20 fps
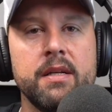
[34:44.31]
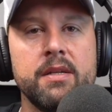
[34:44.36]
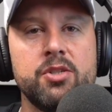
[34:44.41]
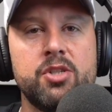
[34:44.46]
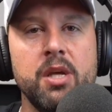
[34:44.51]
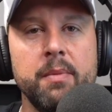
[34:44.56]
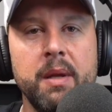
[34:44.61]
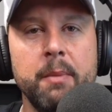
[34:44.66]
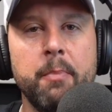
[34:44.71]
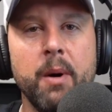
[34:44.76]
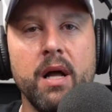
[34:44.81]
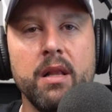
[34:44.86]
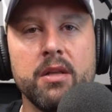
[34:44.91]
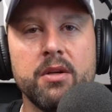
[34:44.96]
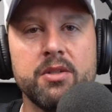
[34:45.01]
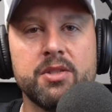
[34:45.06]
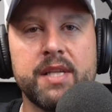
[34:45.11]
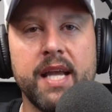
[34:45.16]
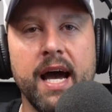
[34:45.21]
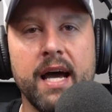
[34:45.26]
Jimmy
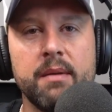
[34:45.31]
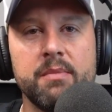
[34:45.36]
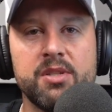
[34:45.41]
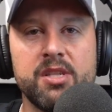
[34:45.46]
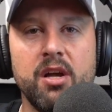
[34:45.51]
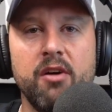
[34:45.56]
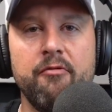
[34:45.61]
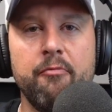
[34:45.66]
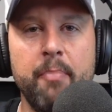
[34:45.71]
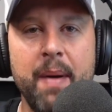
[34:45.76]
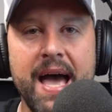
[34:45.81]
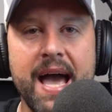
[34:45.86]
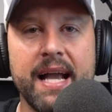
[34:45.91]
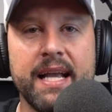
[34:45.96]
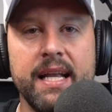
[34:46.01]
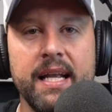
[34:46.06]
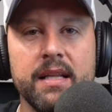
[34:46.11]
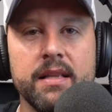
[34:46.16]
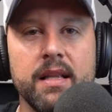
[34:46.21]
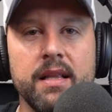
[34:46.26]
Butler's got himself
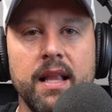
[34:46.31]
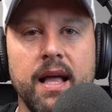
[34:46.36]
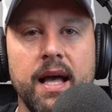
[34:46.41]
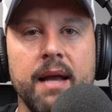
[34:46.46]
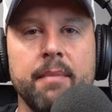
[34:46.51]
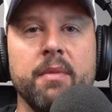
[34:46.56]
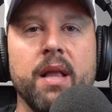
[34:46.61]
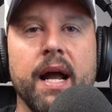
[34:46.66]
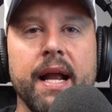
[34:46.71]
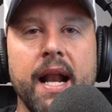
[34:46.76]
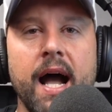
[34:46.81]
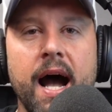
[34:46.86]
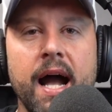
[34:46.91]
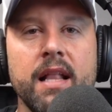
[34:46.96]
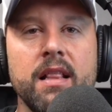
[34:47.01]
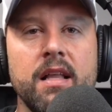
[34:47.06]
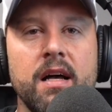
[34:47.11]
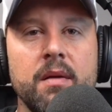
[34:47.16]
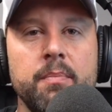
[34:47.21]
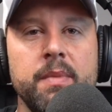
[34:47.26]
back in the limelight. I
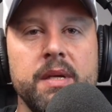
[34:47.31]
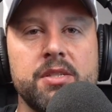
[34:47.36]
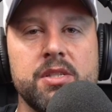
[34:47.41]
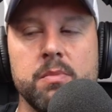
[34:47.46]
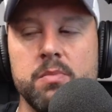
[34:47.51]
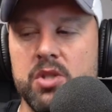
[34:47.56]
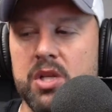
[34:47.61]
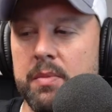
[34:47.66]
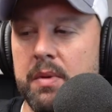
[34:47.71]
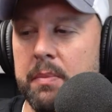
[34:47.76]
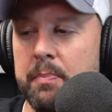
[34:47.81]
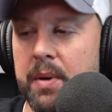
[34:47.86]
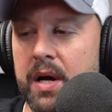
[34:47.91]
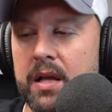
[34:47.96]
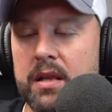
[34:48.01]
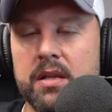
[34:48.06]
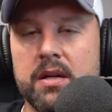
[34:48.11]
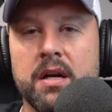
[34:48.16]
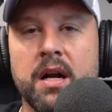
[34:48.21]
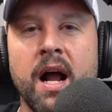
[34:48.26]
love me some Jimmy
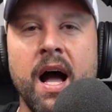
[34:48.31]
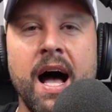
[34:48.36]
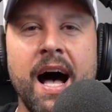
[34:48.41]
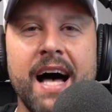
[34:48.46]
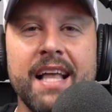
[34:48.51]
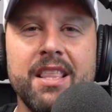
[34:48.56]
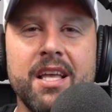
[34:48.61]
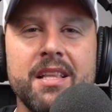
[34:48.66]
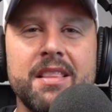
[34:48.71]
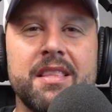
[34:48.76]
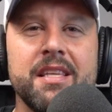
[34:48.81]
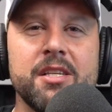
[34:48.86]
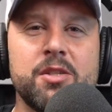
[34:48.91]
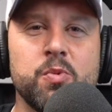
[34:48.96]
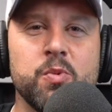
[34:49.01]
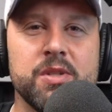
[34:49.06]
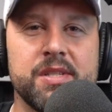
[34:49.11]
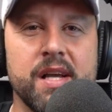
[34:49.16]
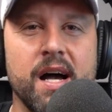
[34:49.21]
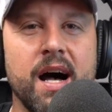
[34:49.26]
Butler. I thought this
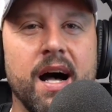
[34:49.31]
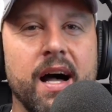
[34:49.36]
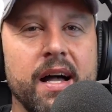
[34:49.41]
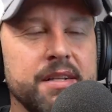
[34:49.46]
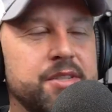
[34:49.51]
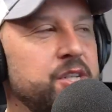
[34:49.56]
was odd.